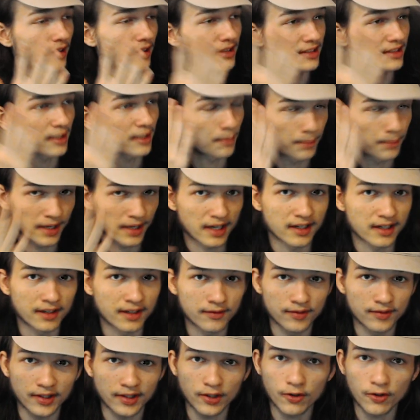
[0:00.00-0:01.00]

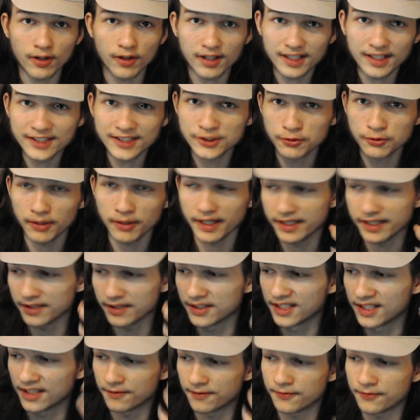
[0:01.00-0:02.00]
competitively, or at least trying to
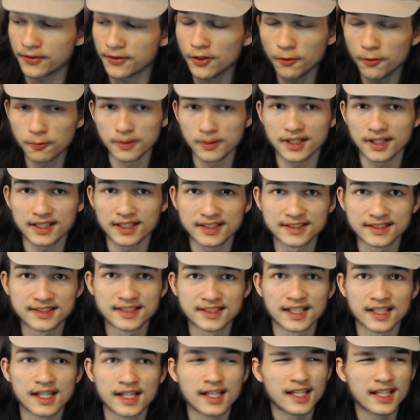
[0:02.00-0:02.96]
get a few wins,